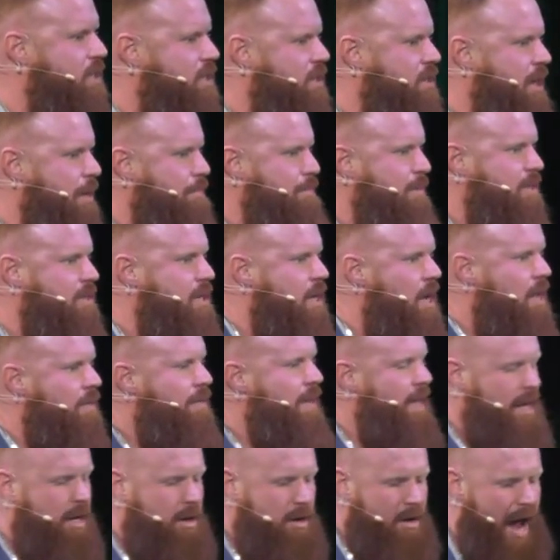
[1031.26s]
I miss
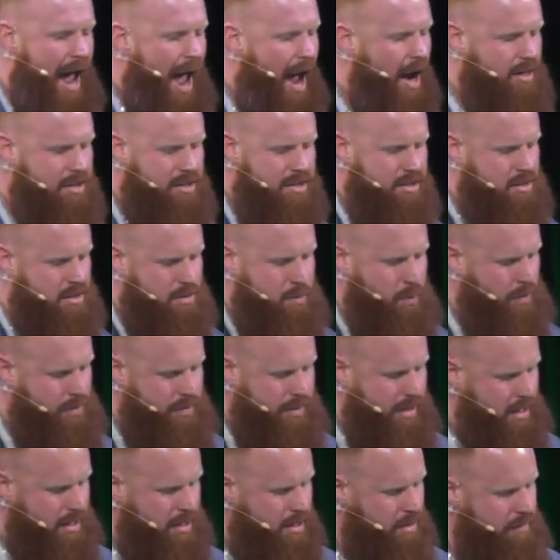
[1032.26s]
the interactions with
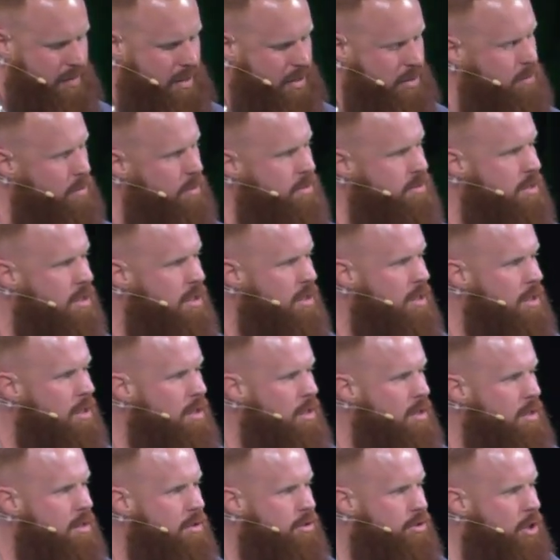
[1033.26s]
individuals.
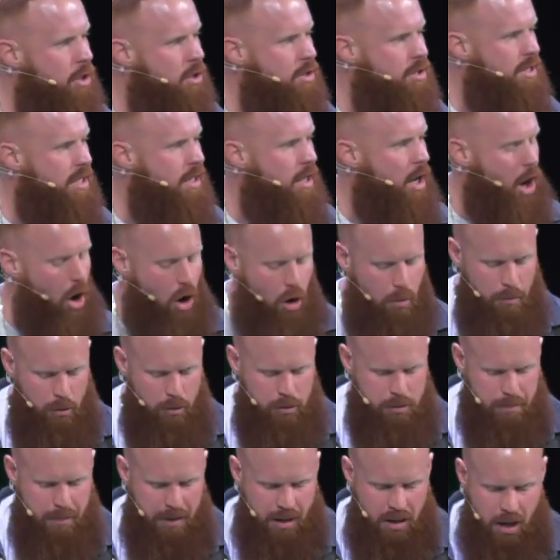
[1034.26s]
Church can
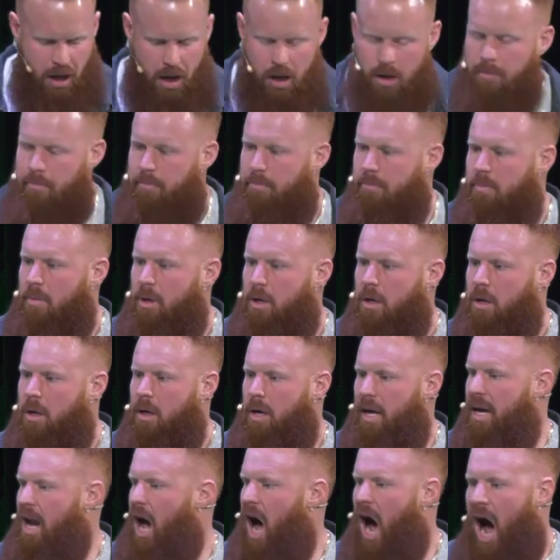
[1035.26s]
almost become
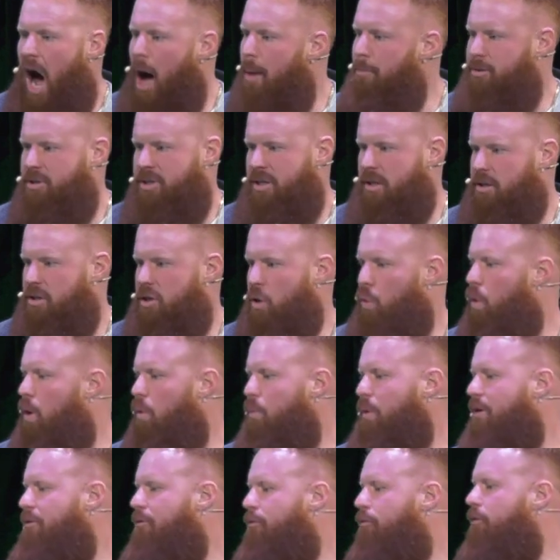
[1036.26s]
an option to where
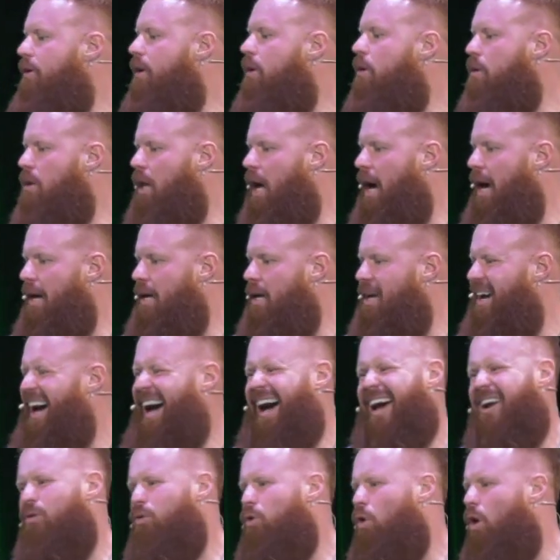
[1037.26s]
we feel like
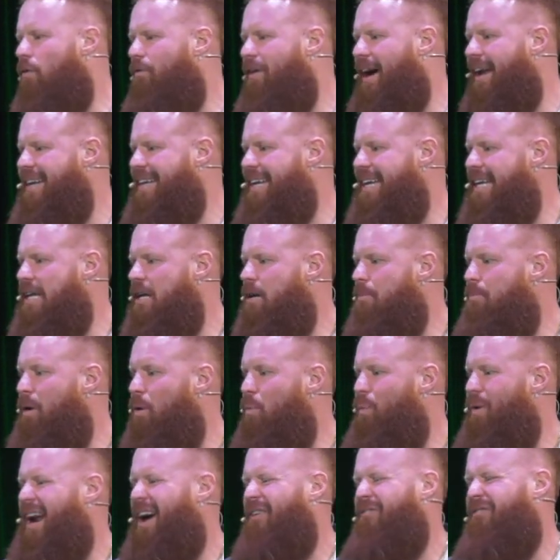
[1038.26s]
I don't know if I need it, but
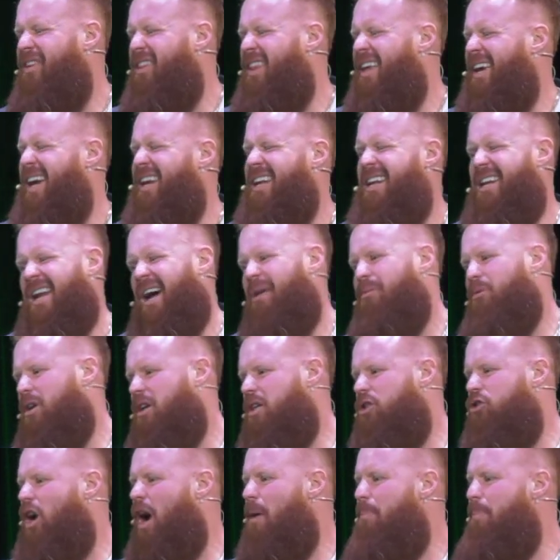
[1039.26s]
when I feel like I need it, I'm going to
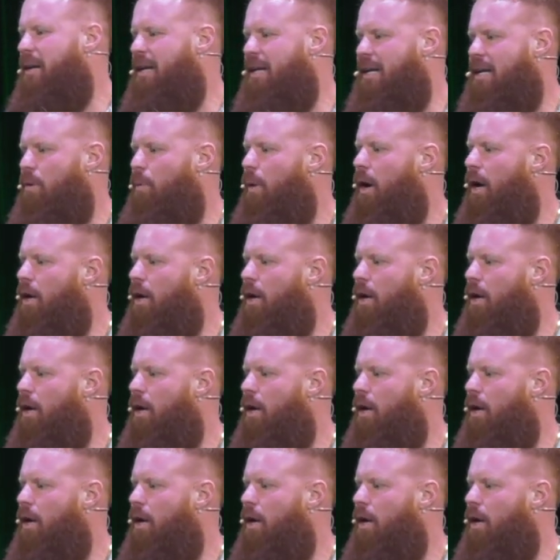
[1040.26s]
drop in anyway.